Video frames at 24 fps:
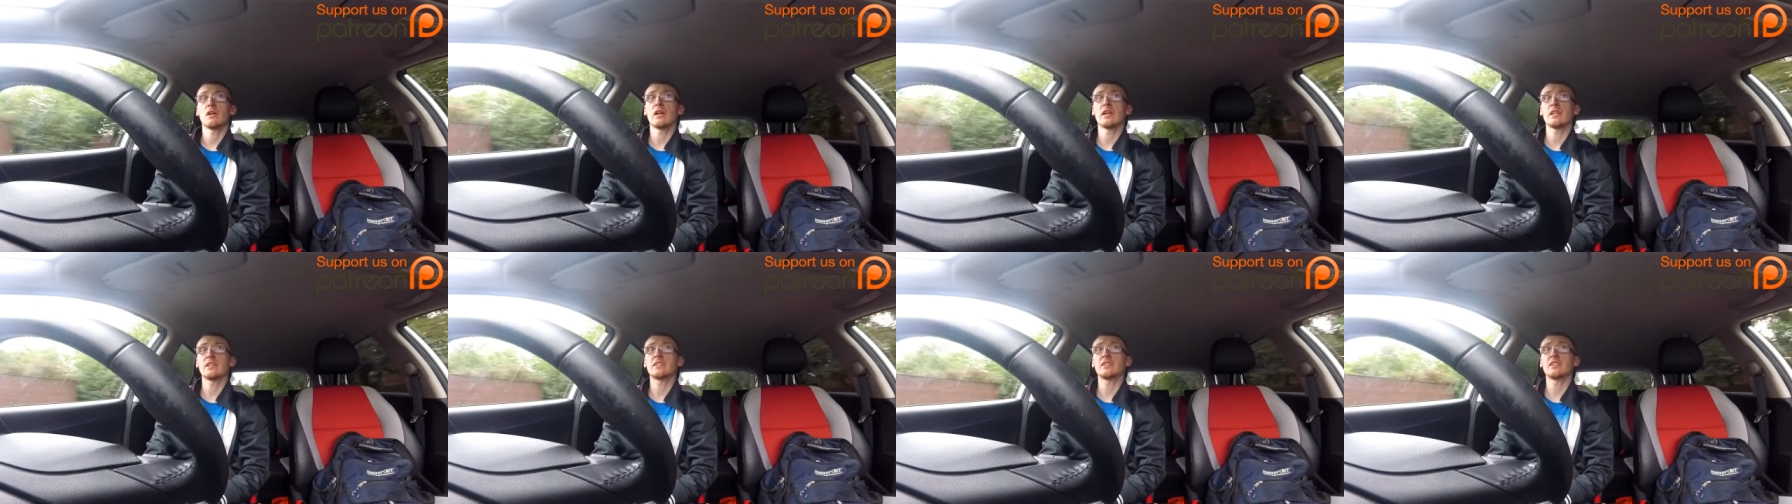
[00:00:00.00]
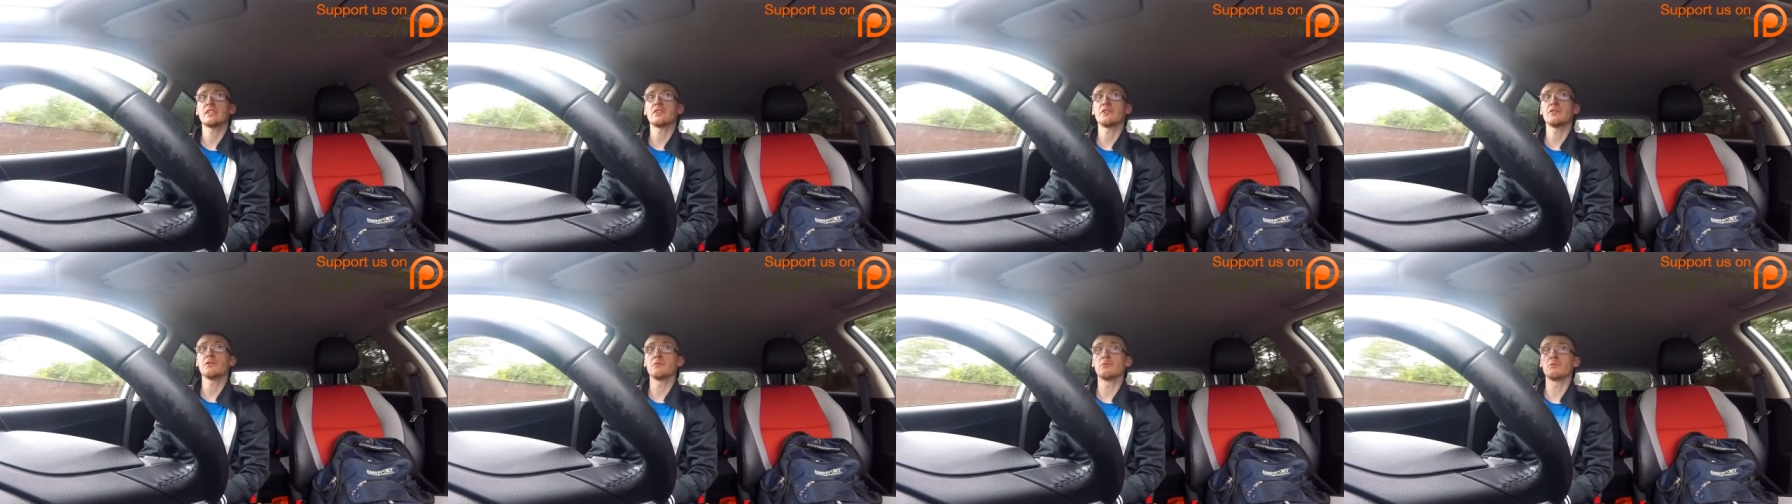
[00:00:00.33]
C
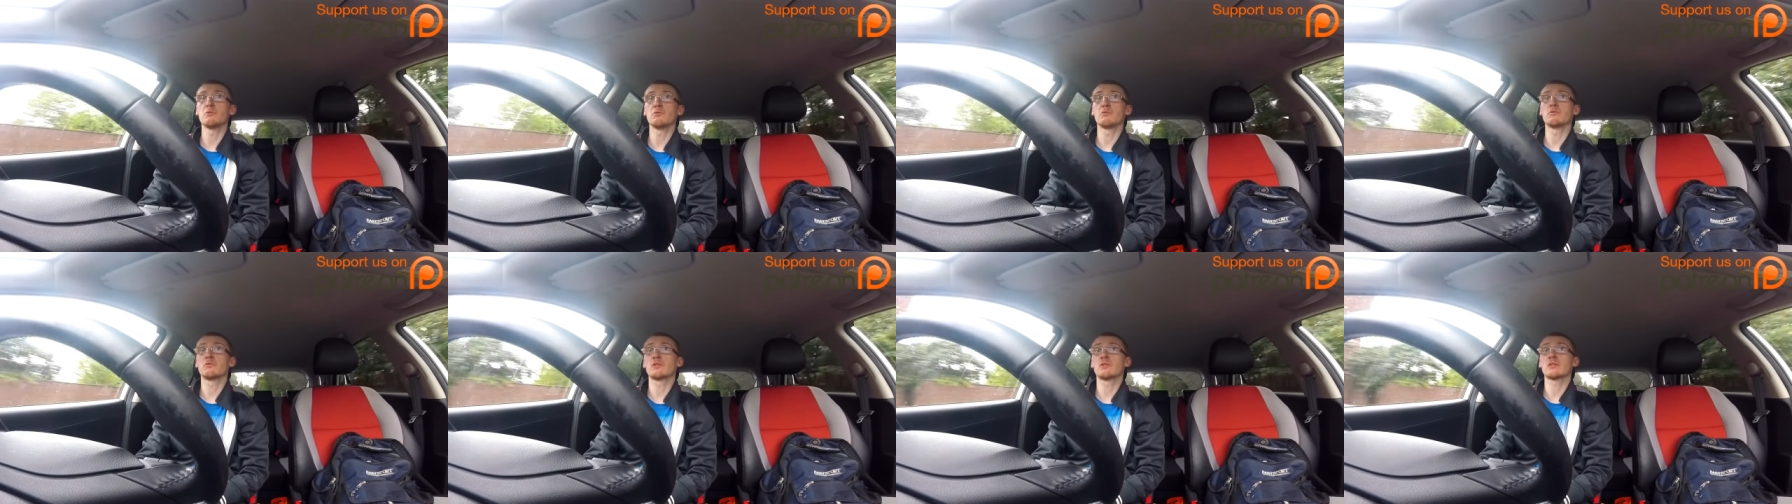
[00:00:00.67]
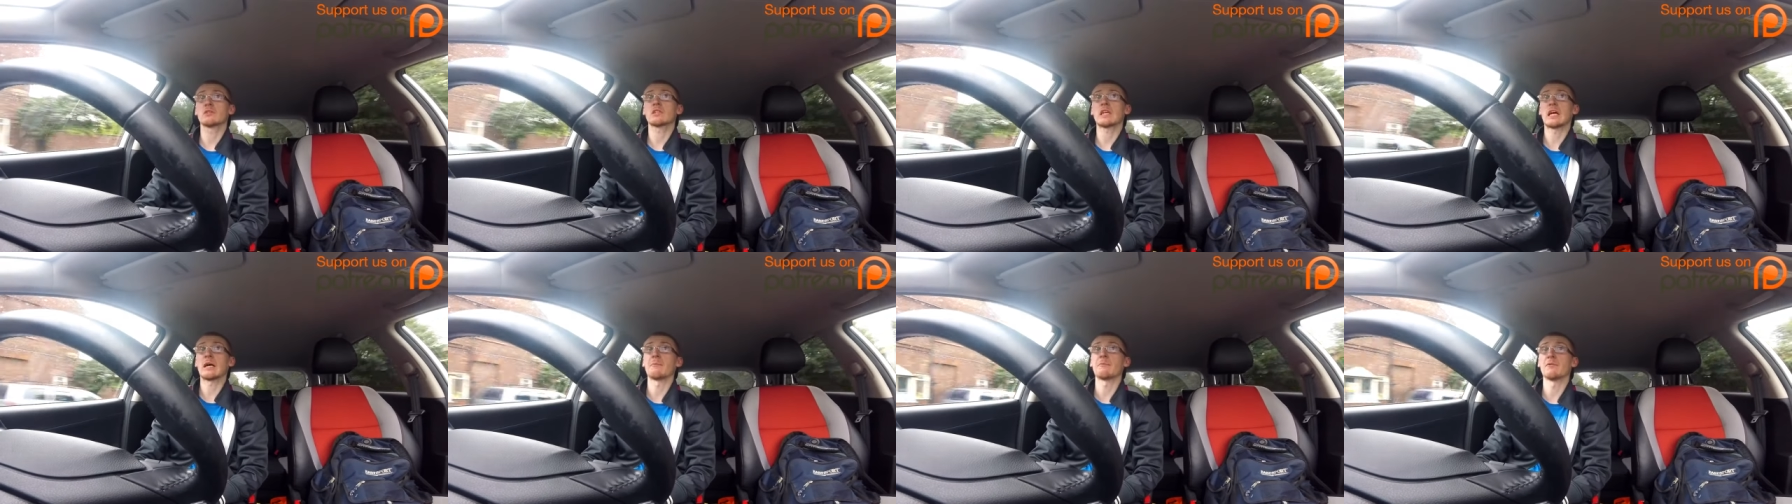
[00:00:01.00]
U's
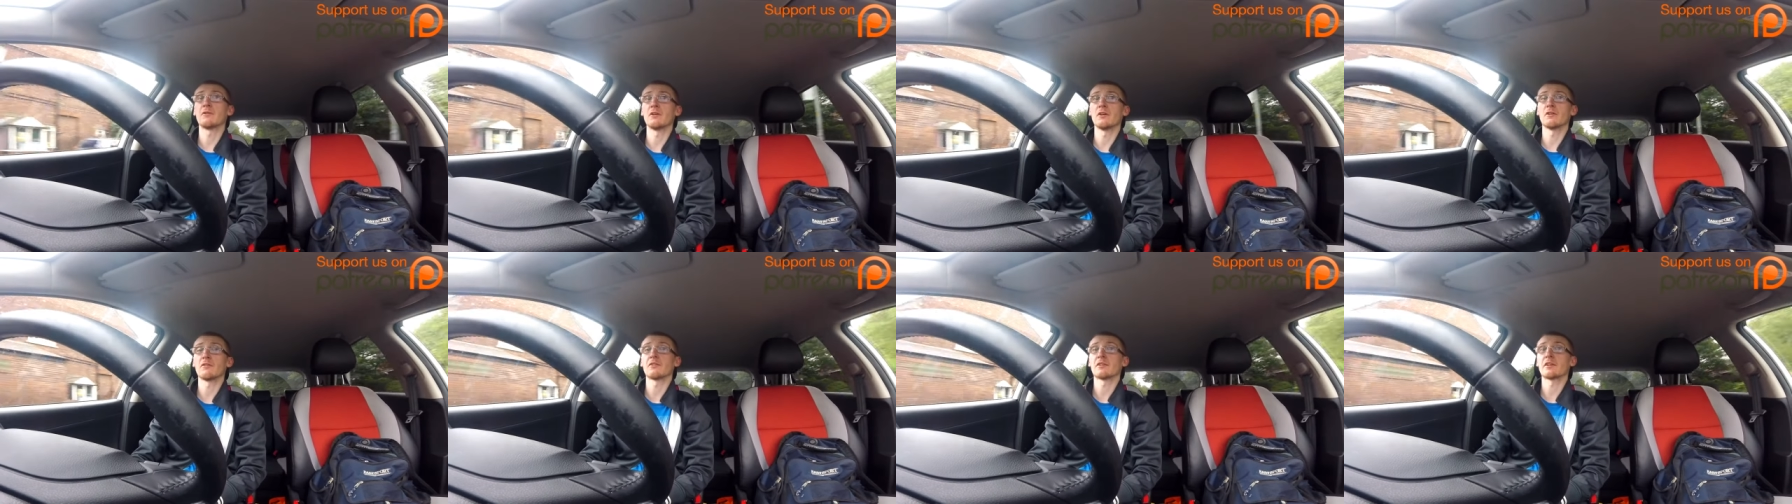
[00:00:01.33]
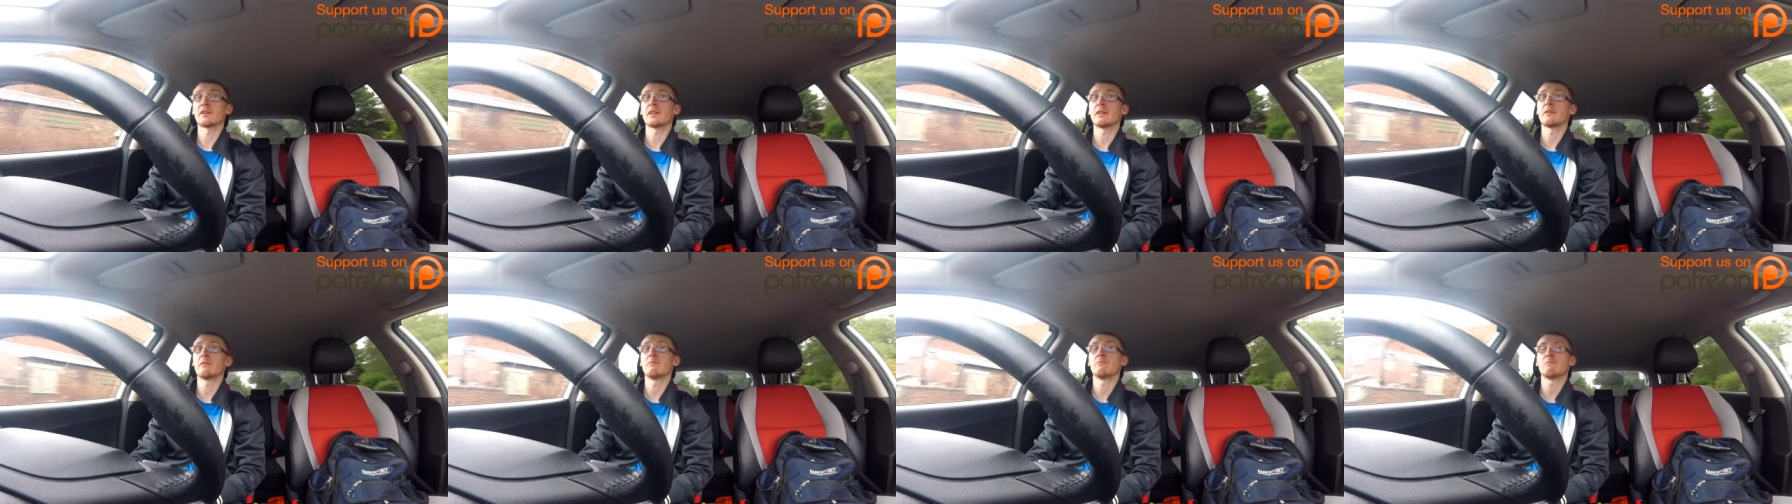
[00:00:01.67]
cabinet, I
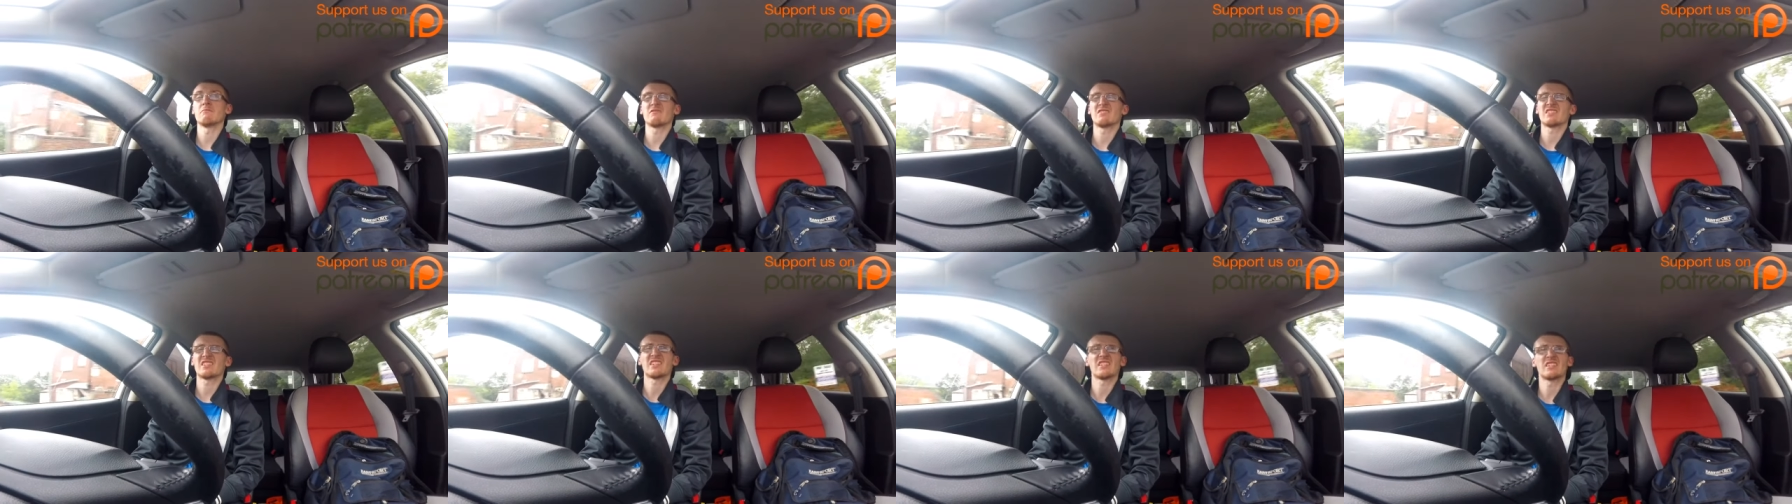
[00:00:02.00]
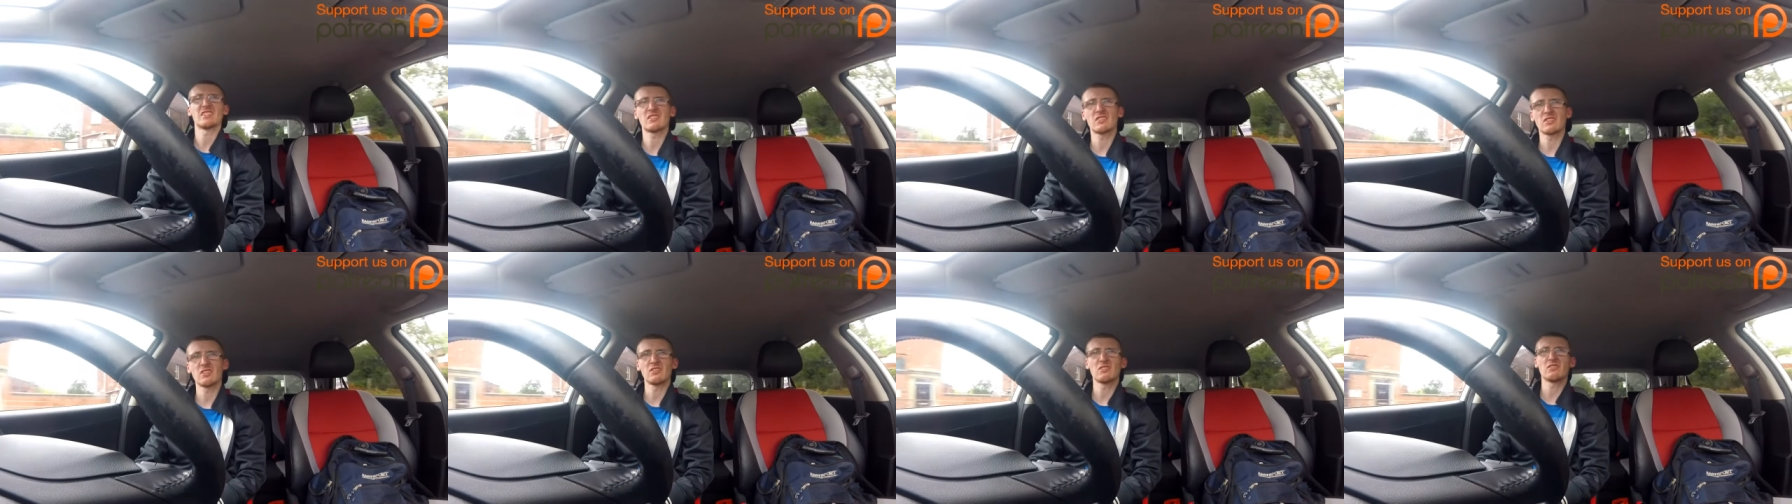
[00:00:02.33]
think
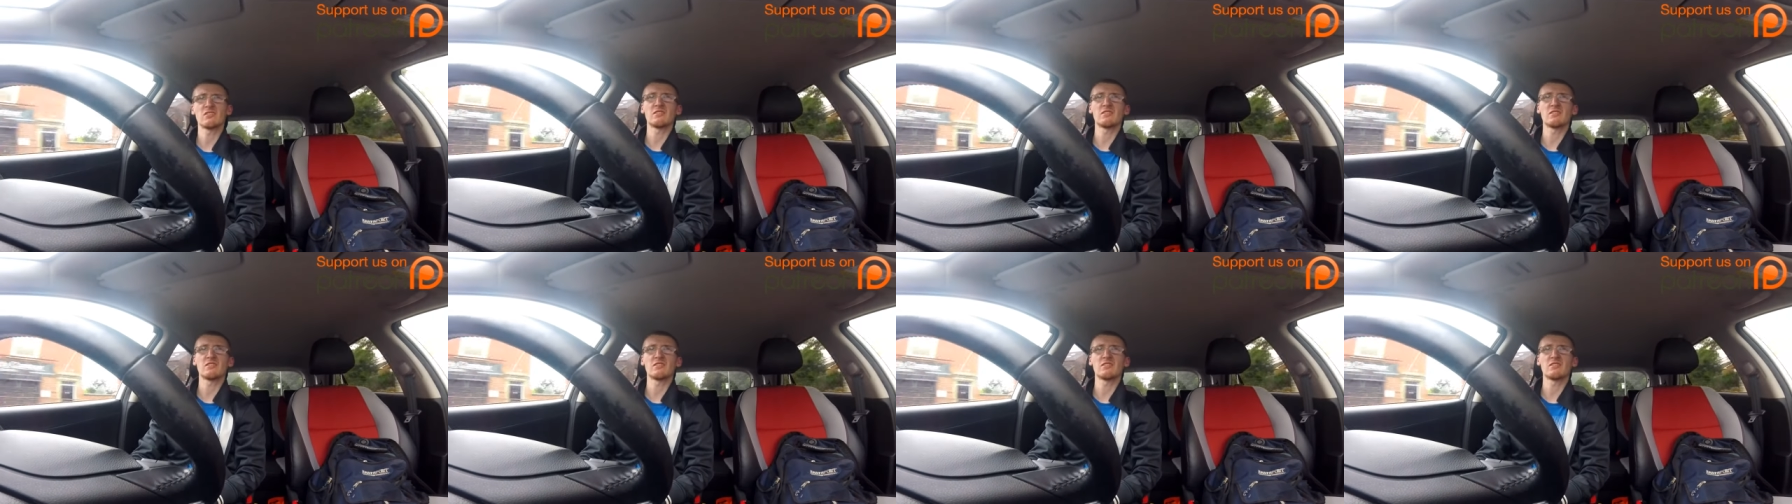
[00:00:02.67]
it's called,